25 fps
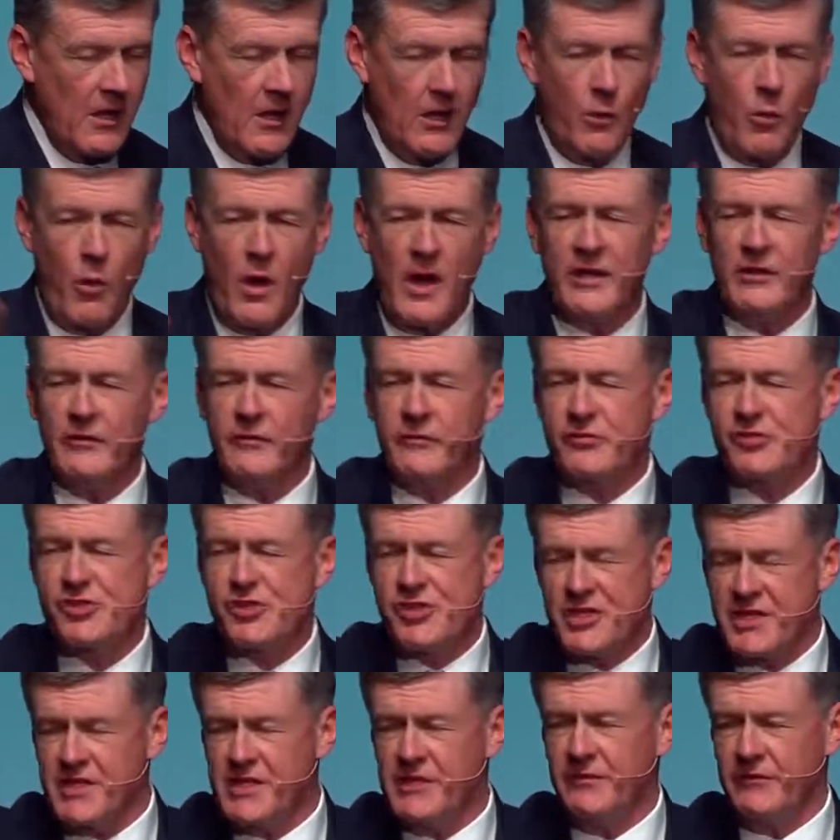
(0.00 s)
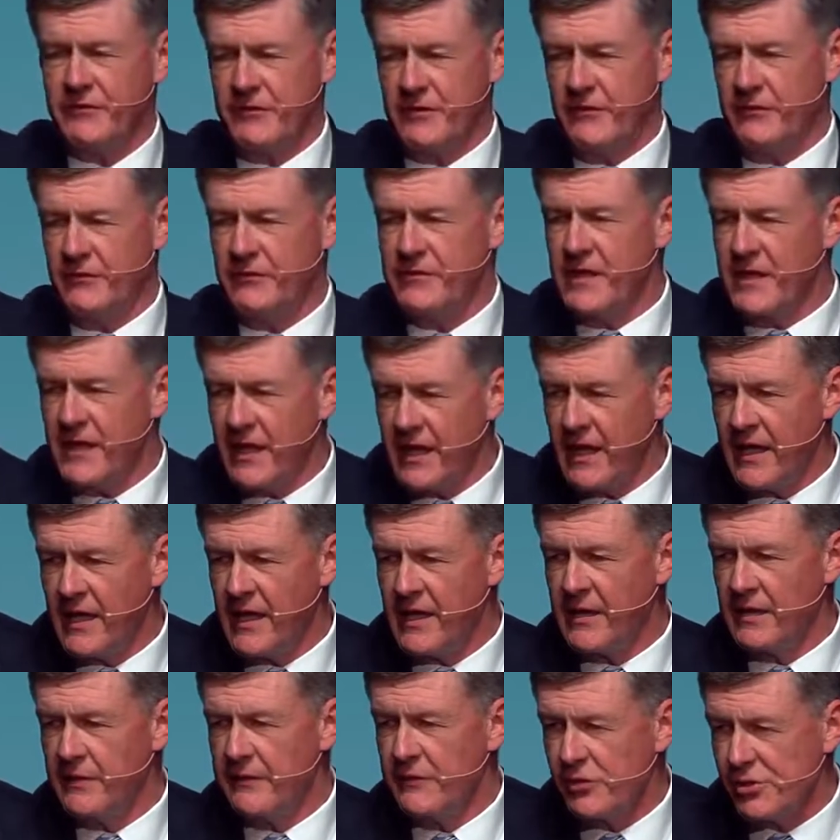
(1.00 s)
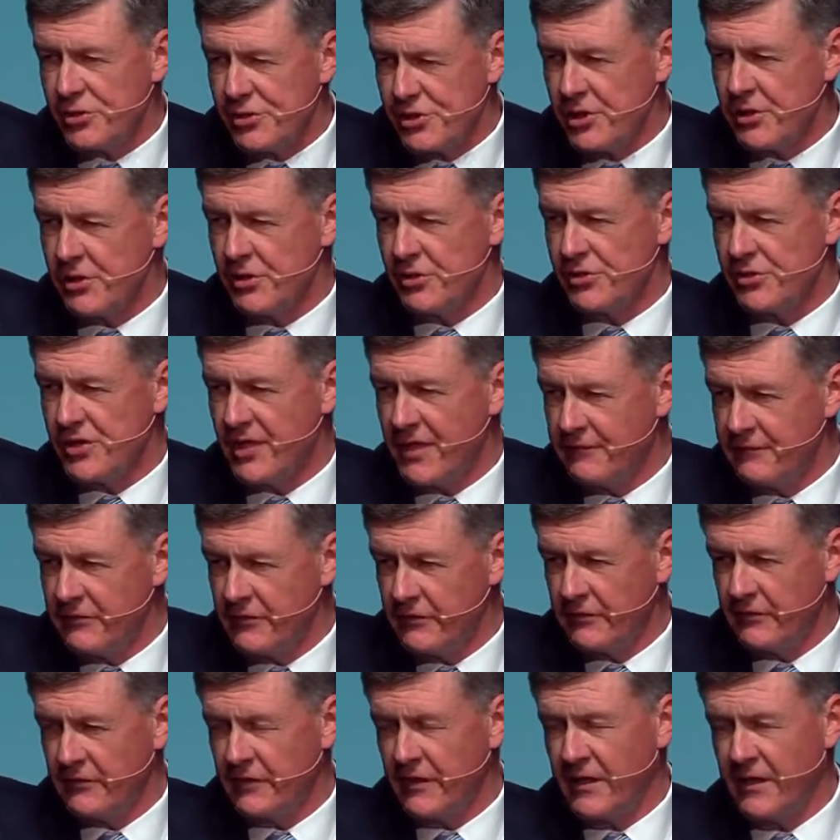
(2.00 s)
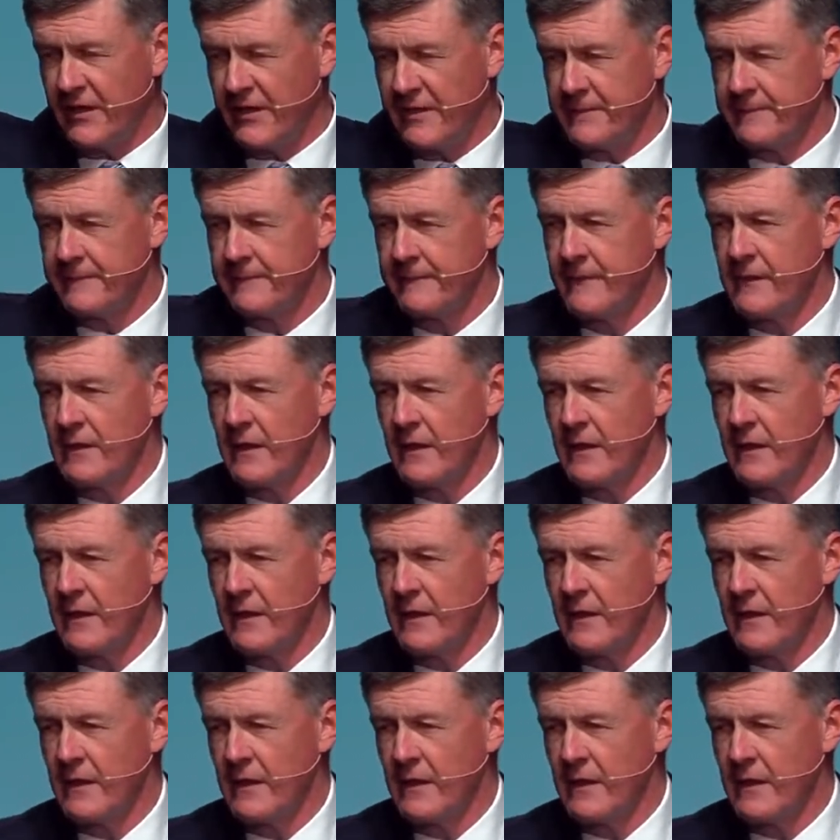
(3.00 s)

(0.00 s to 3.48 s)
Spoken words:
What does Jesus, the head of the church, have to say?